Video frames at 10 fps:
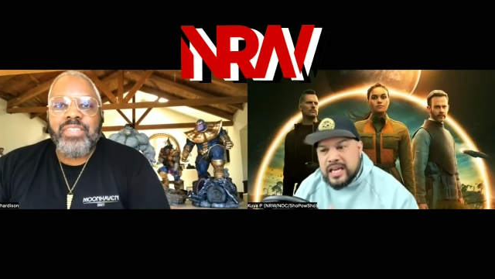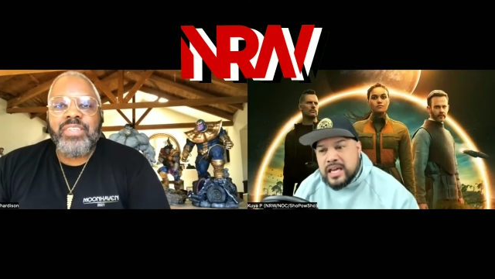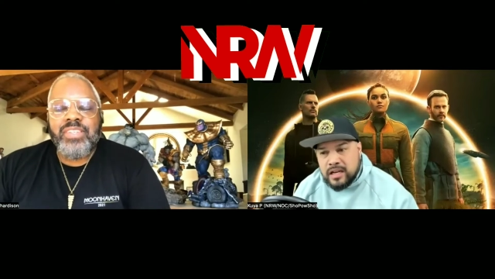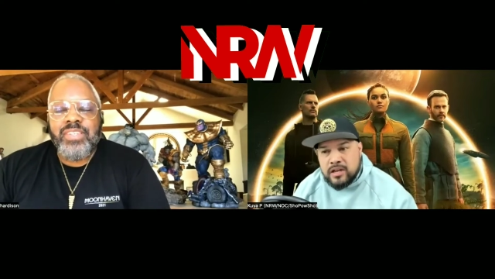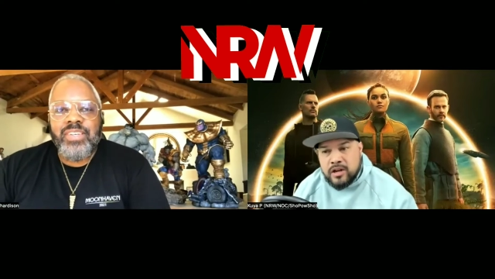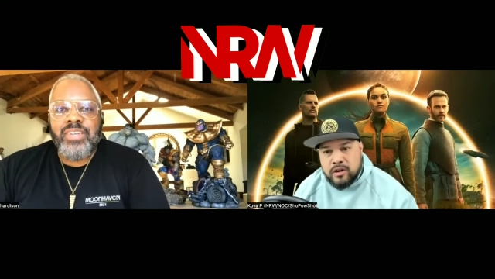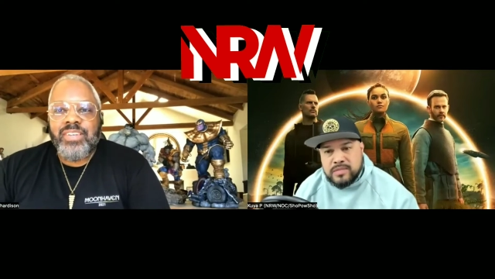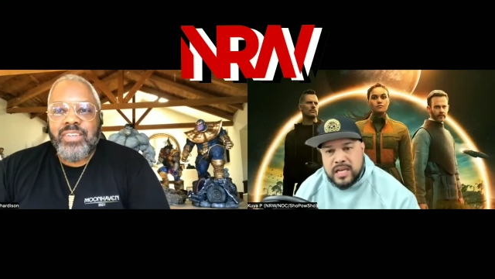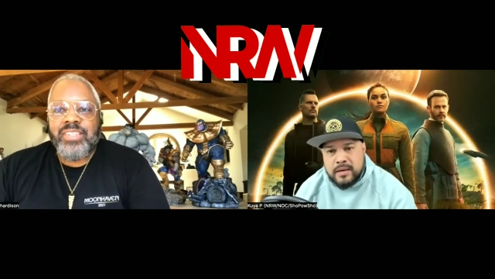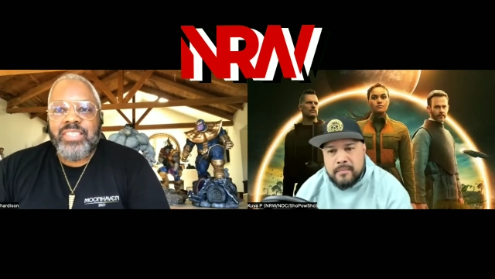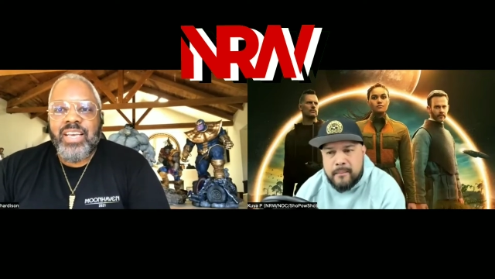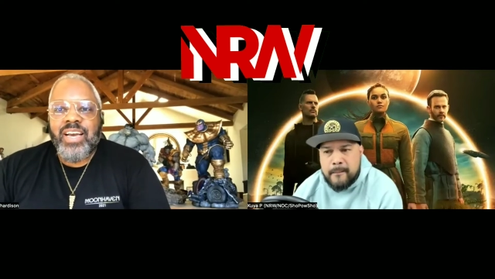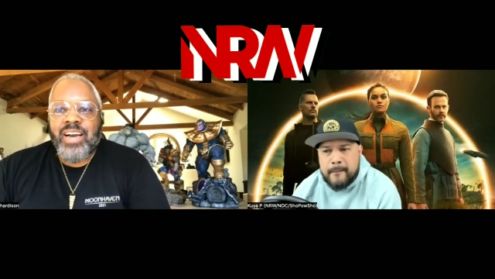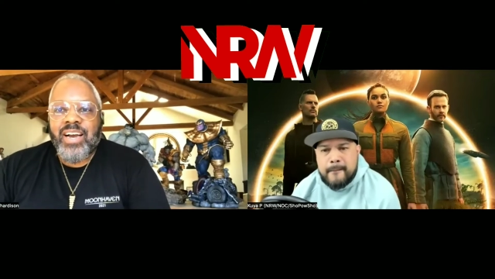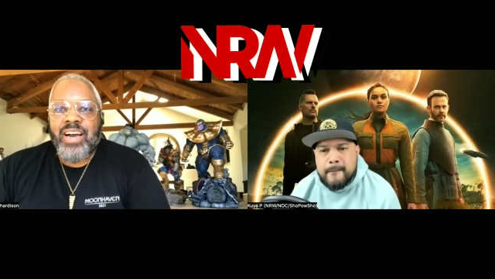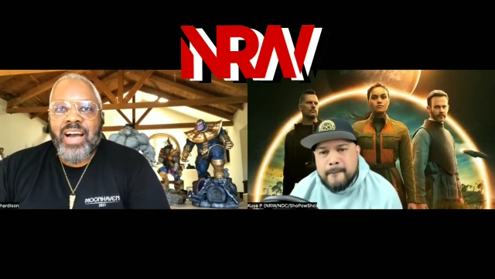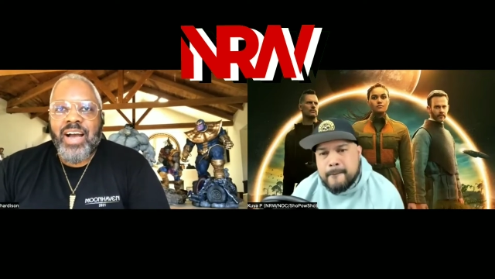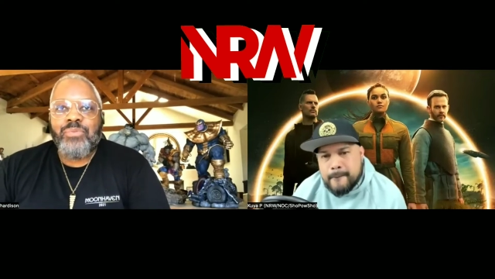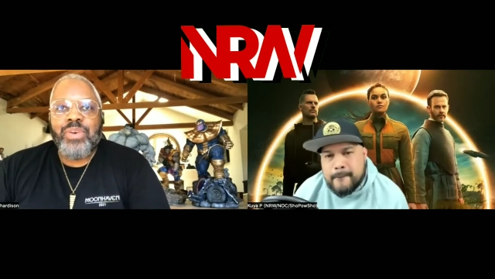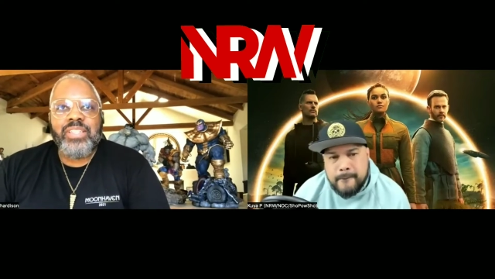Speaker 1: in. You know what I'm saying?
Speaker 2: Yeah, I
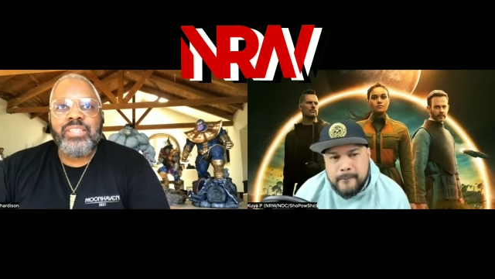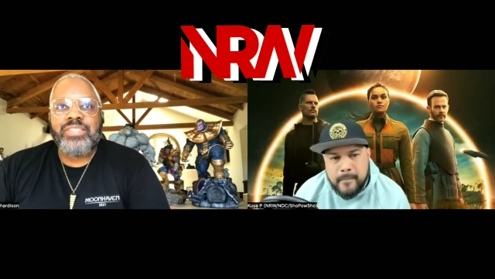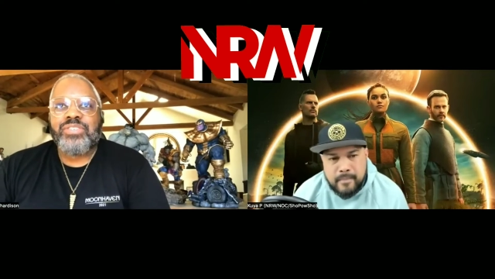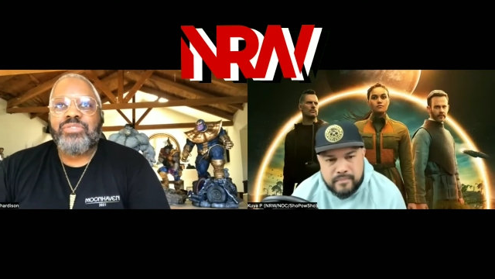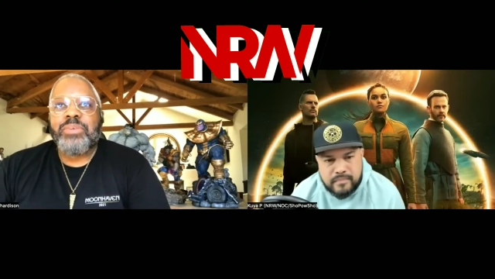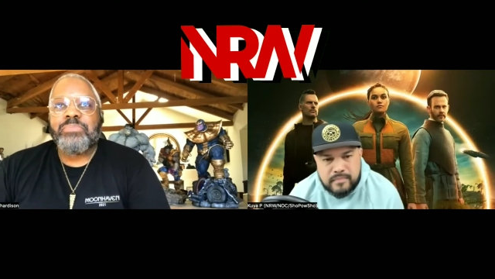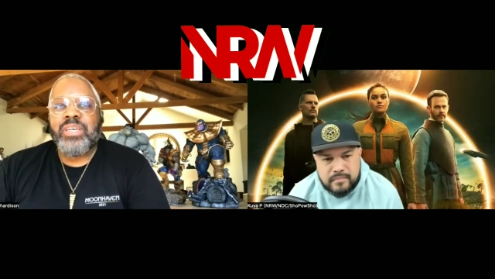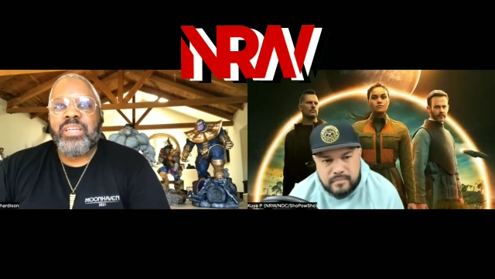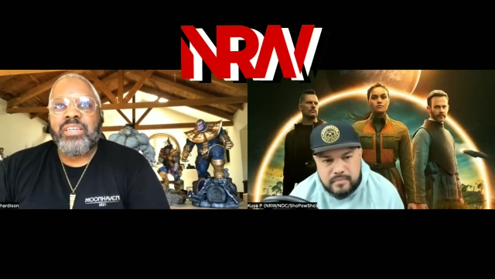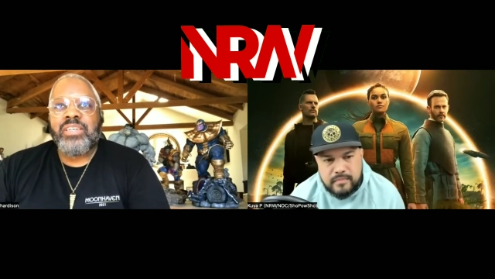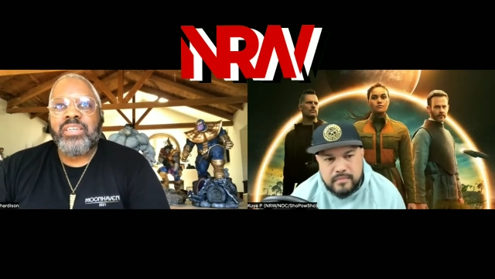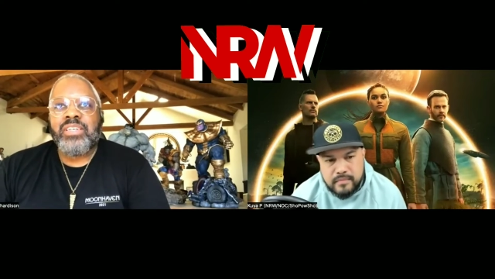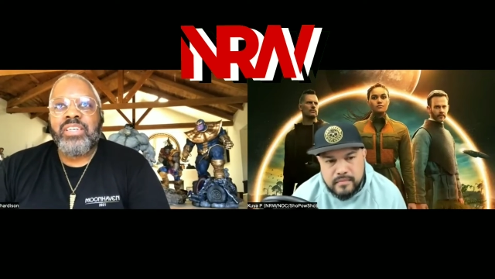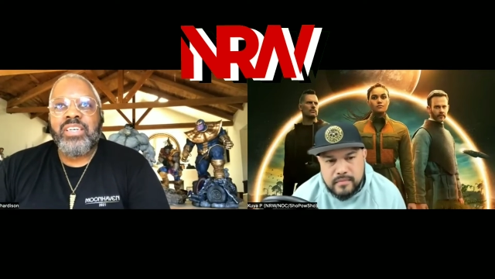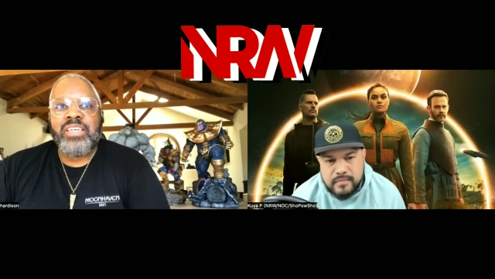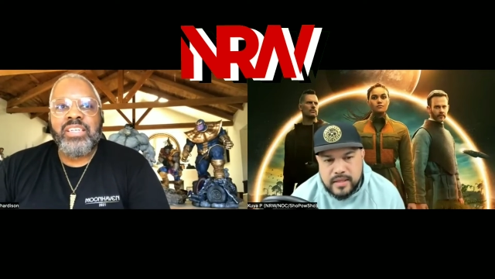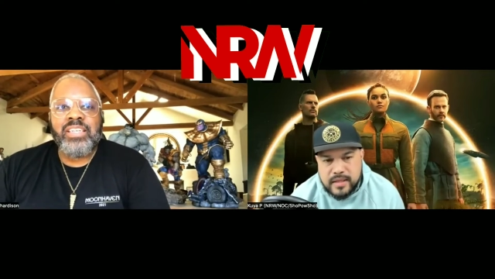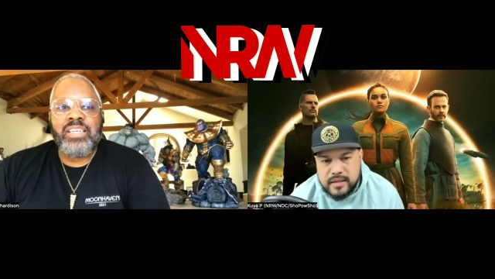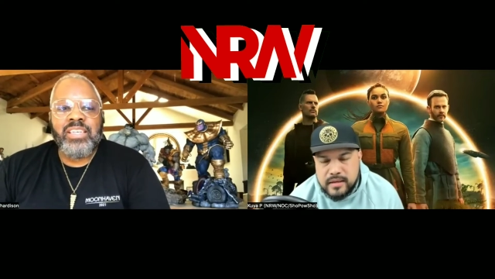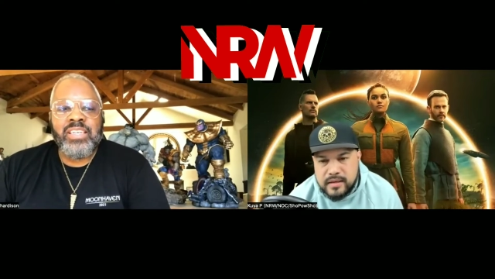read this script and uh
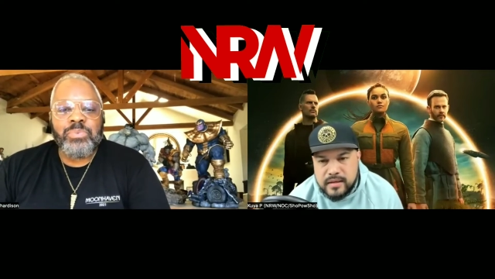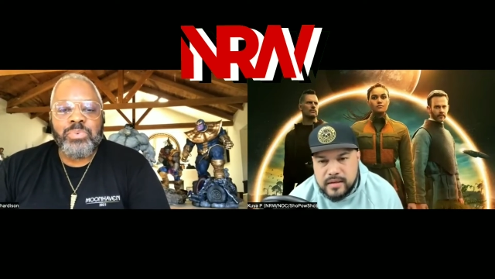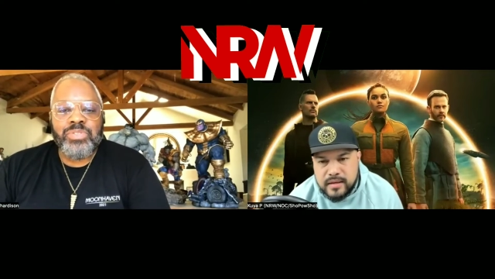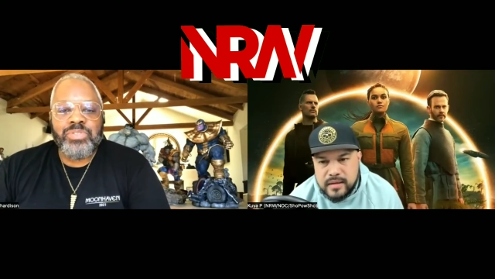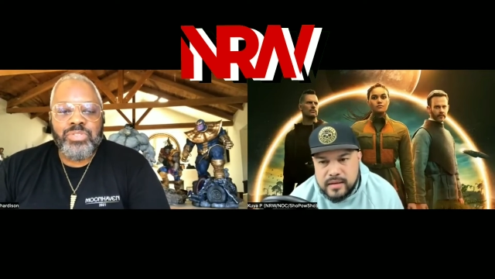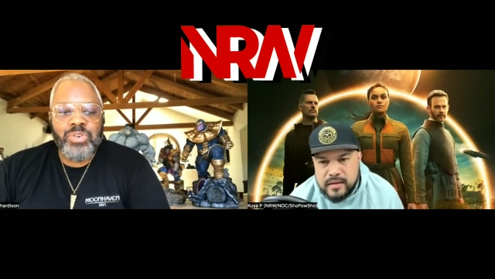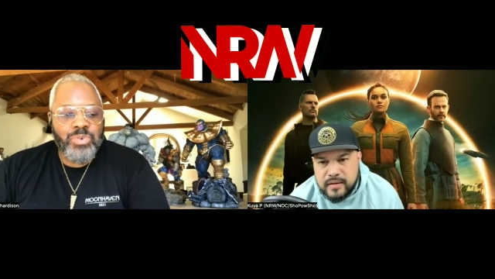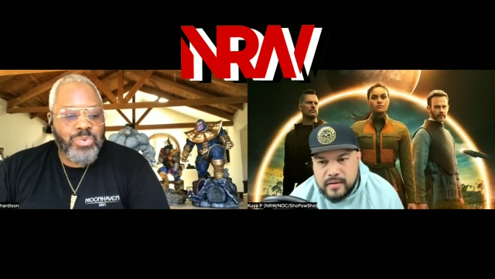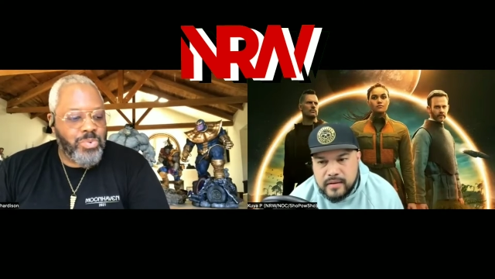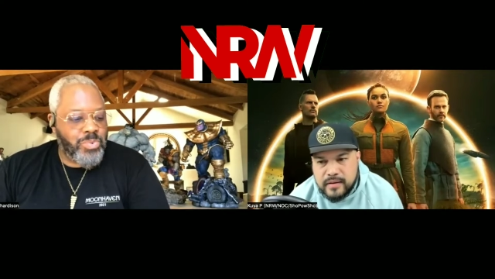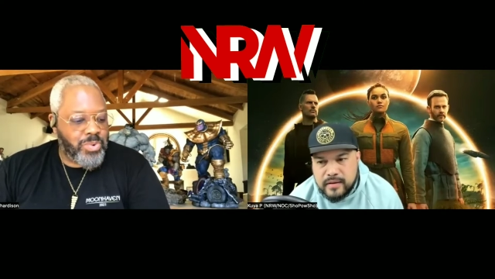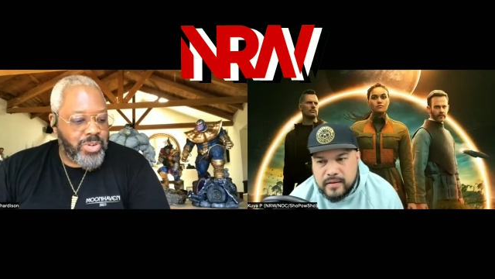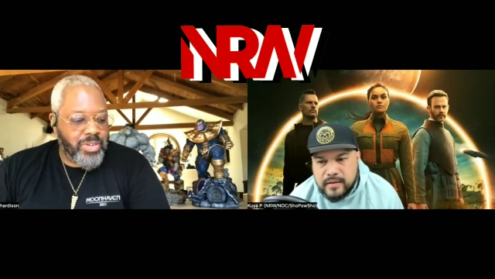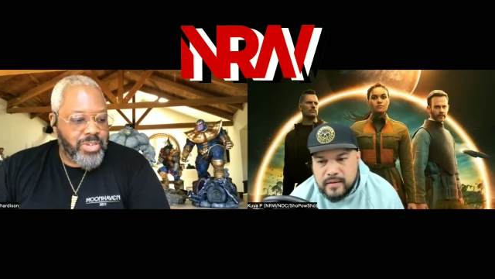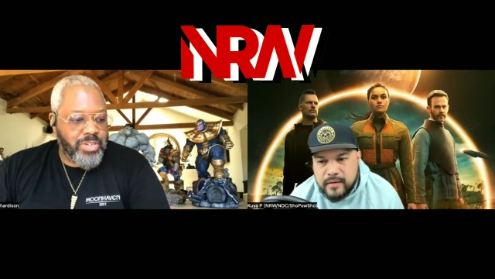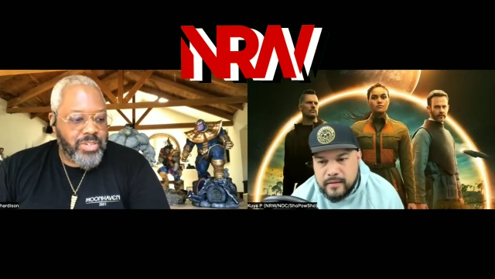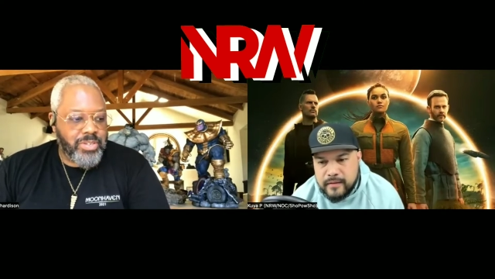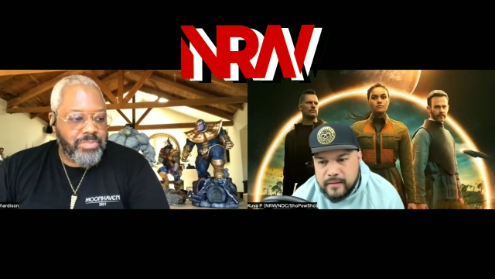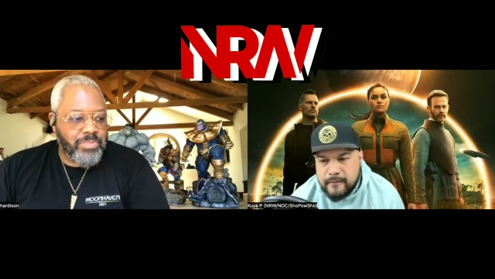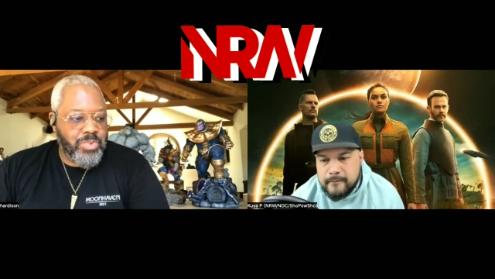and and it was so
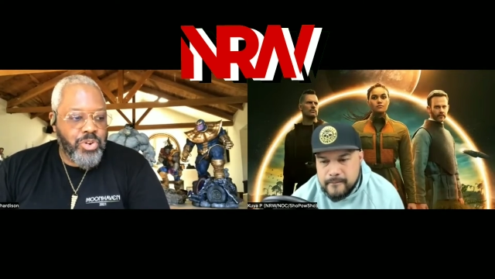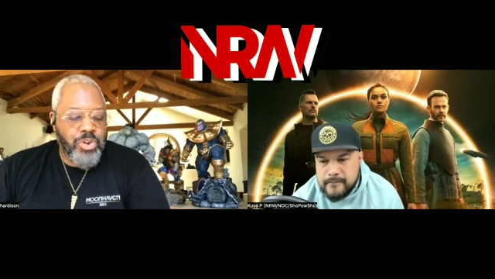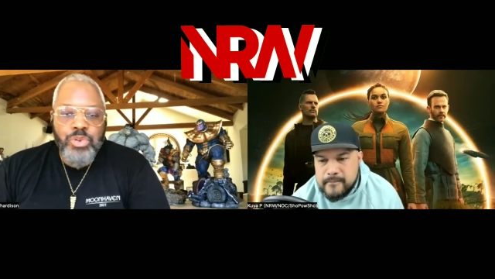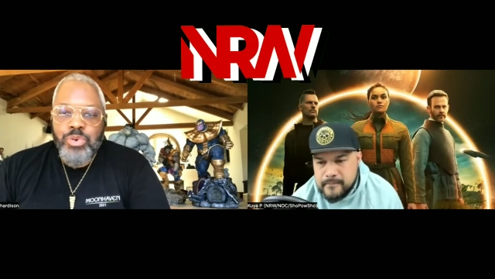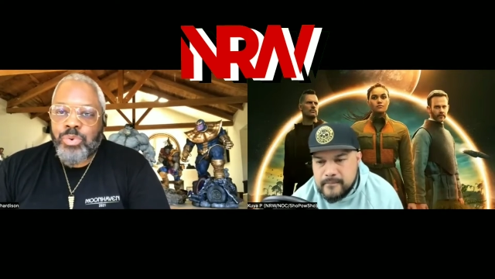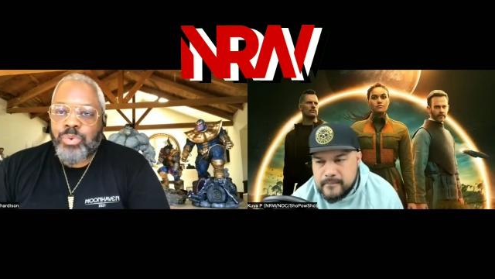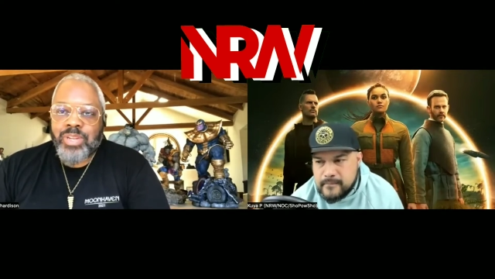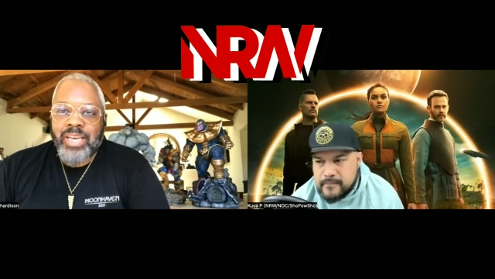new